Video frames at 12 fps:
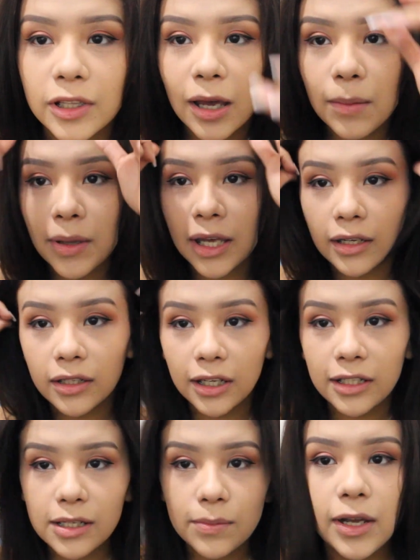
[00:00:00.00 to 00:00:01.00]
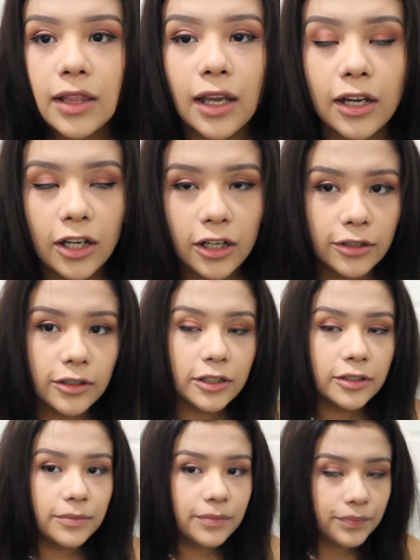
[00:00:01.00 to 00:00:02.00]
I'm back. I did my liner,
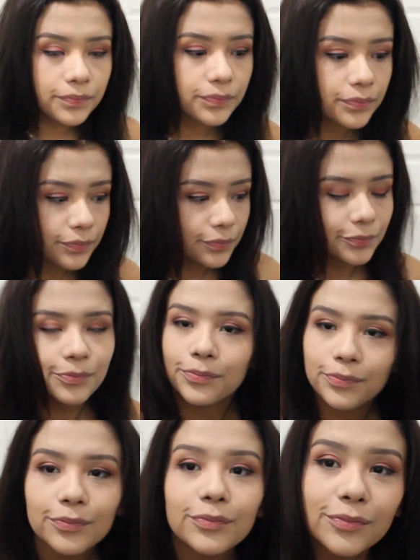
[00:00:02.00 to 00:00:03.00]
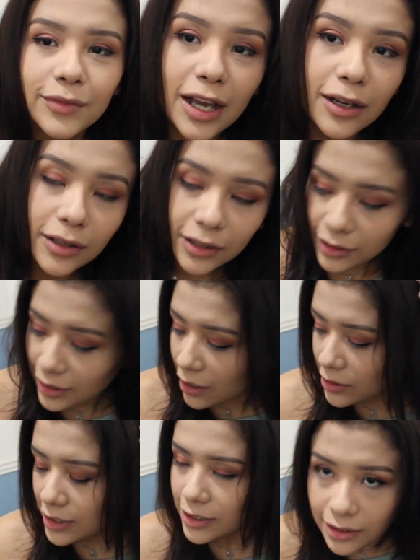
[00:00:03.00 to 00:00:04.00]

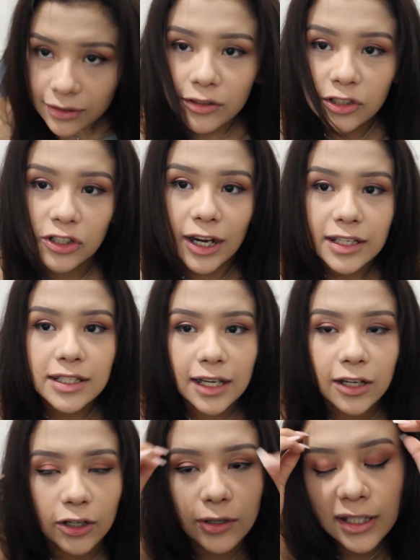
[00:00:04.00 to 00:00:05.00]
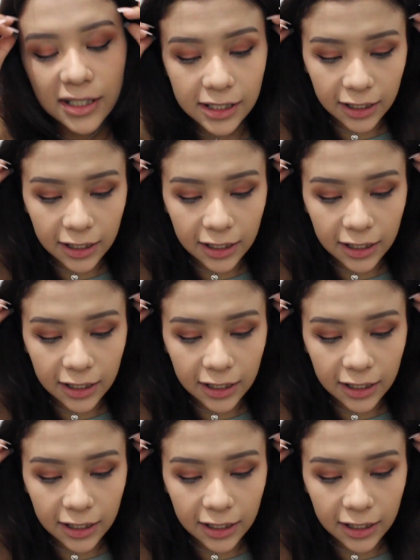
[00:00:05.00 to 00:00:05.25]
1,000 tries later, it's